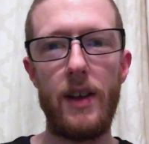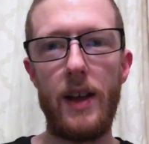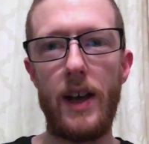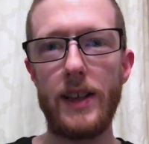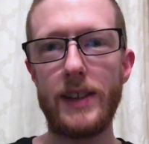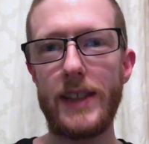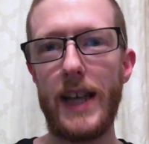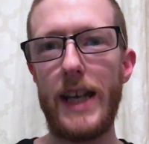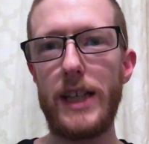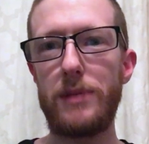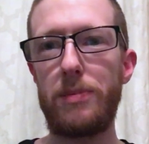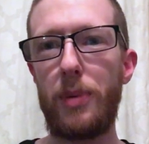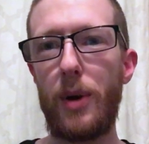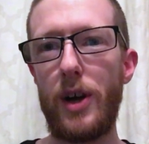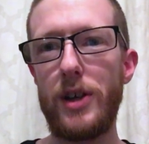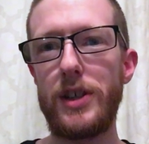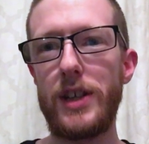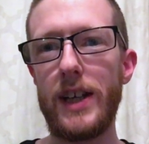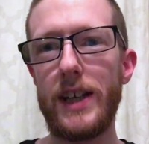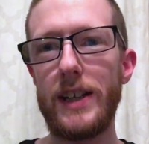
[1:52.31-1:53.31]
a science
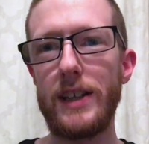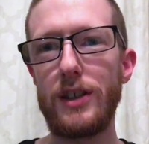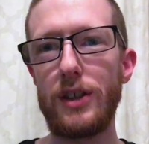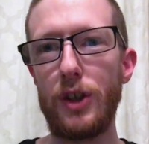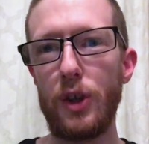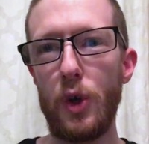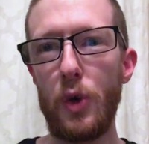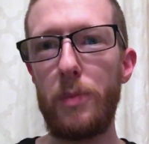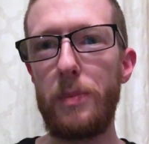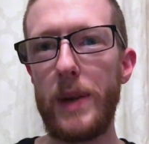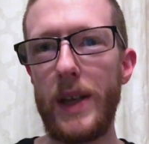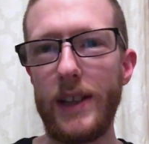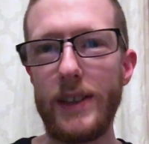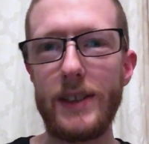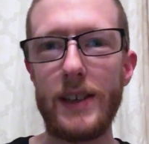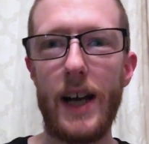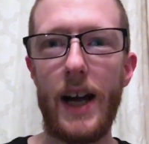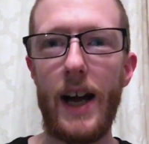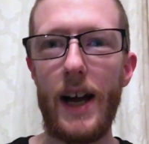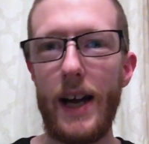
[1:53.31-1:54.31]
project is looping
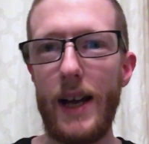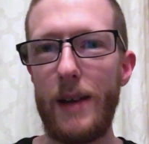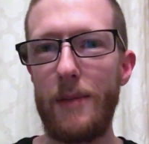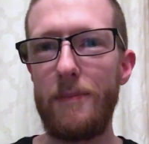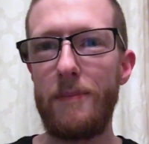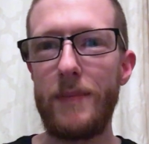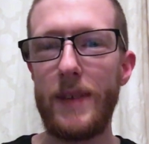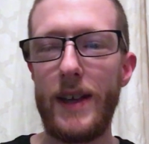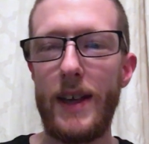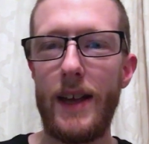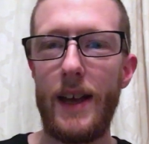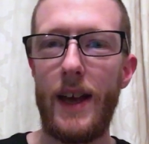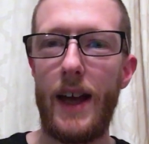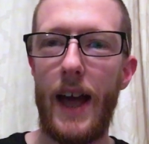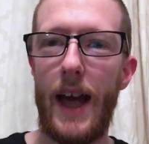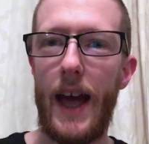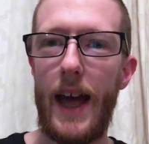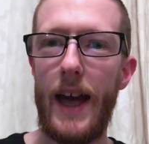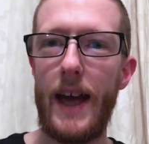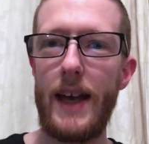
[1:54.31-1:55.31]
time,
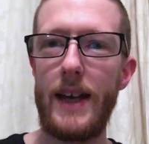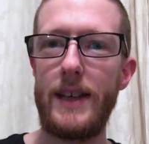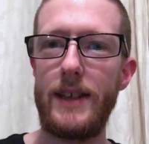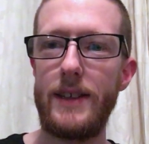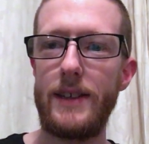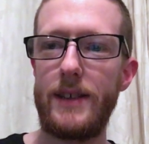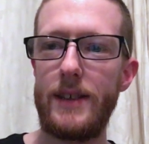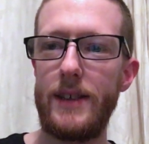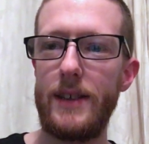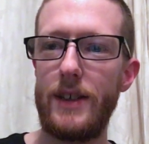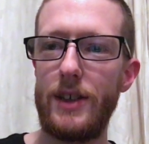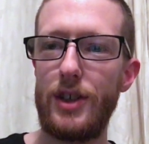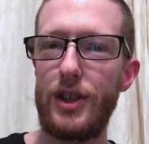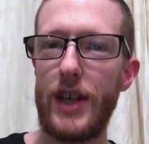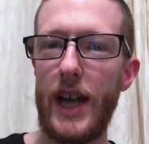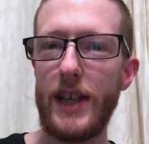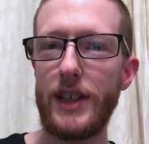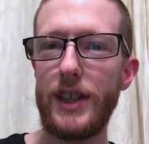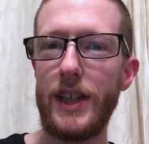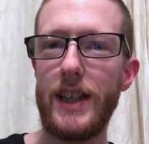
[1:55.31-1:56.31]
and
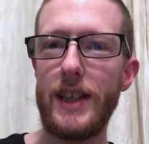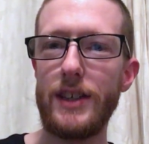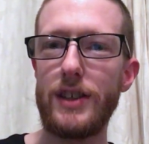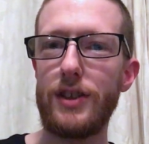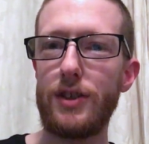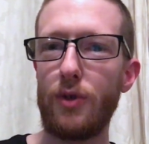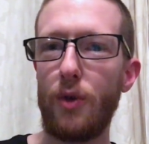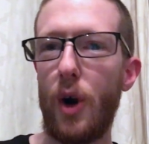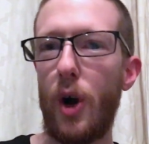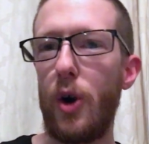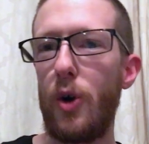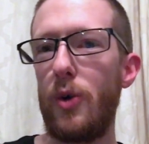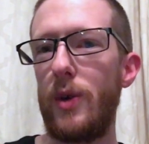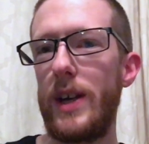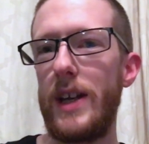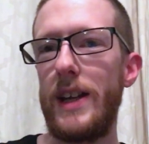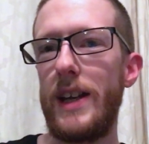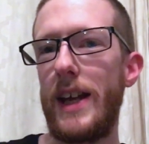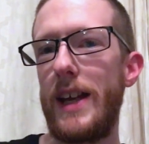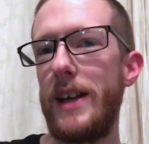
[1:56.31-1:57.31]
she actually gets thrown
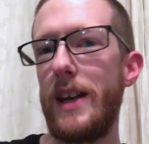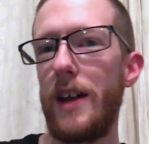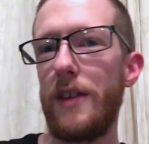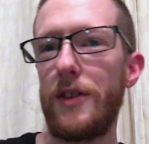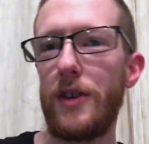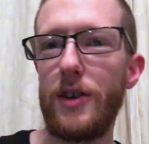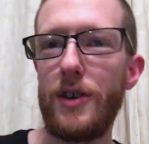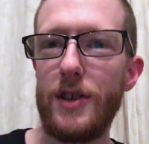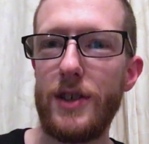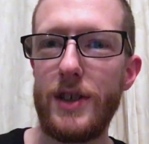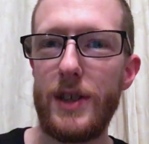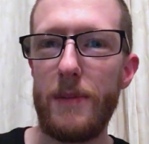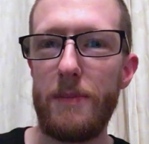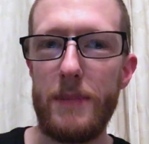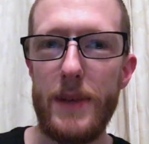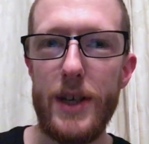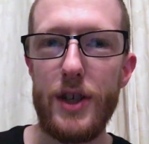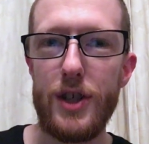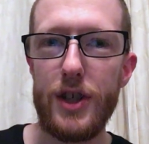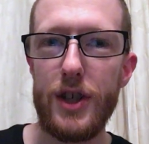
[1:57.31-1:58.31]
in another
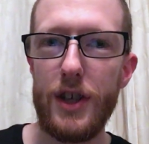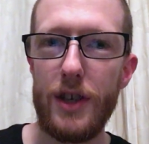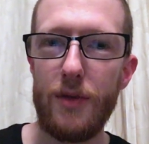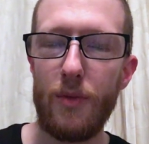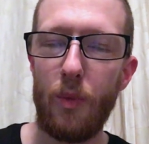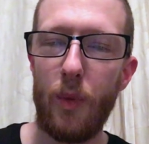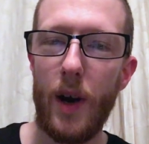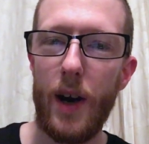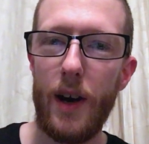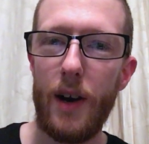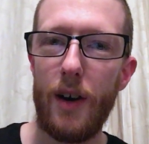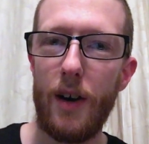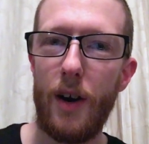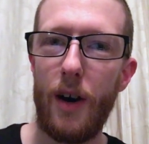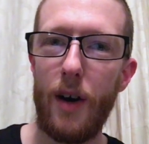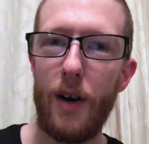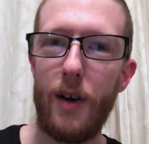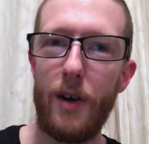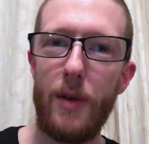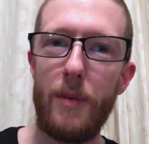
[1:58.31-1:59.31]
dimension where
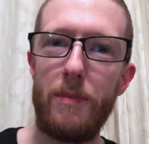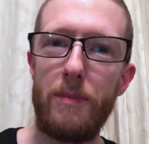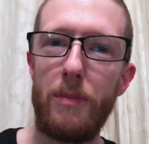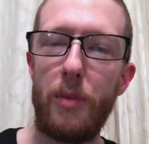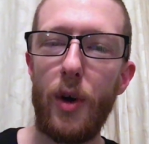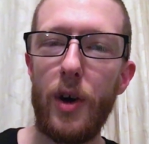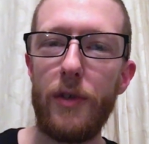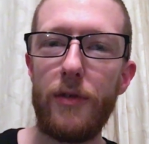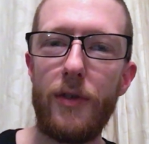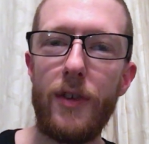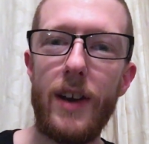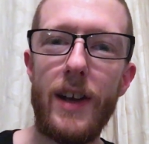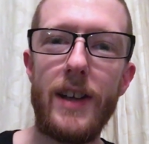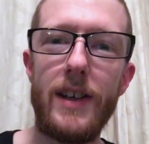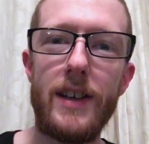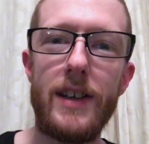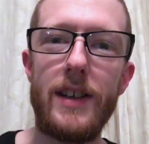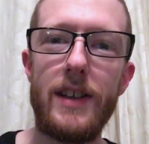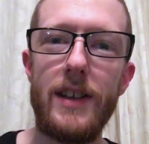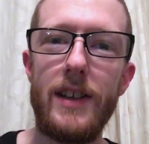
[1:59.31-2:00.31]
her
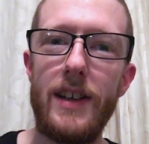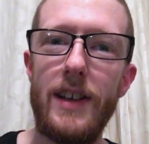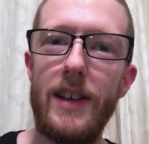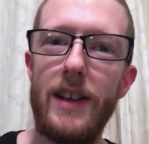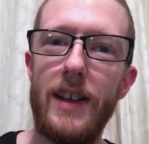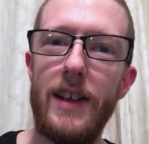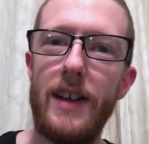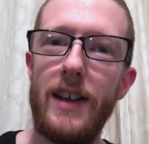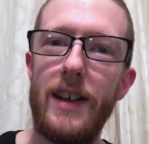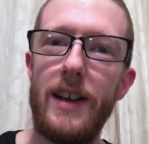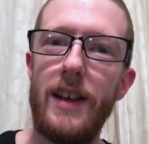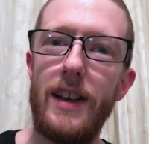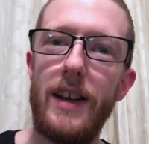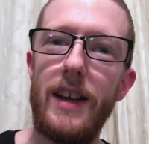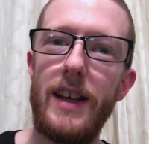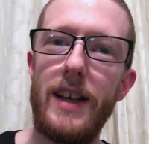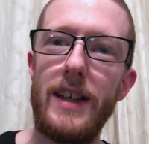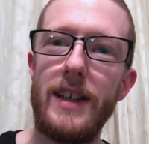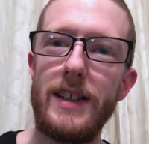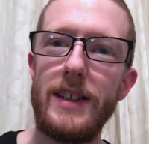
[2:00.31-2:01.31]
boyfriend
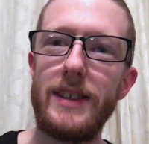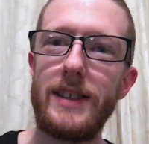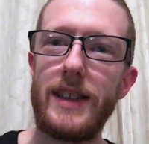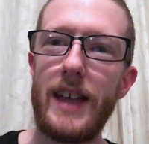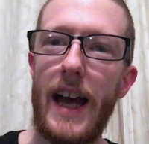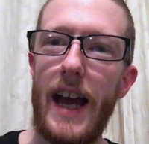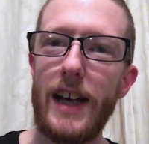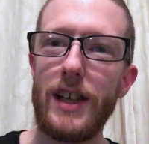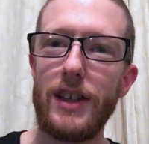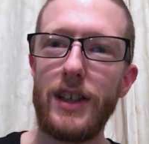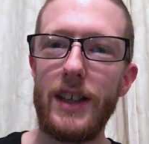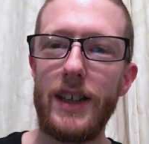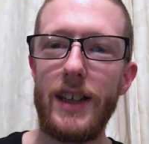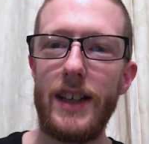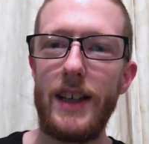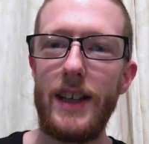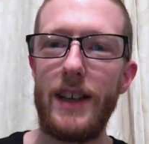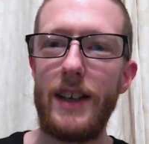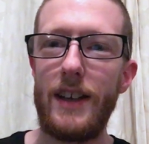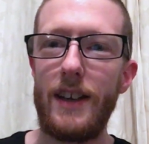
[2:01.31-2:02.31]
is
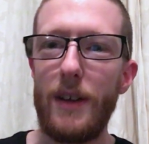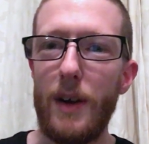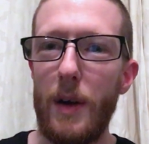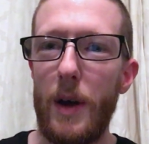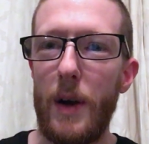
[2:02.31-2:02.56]
actually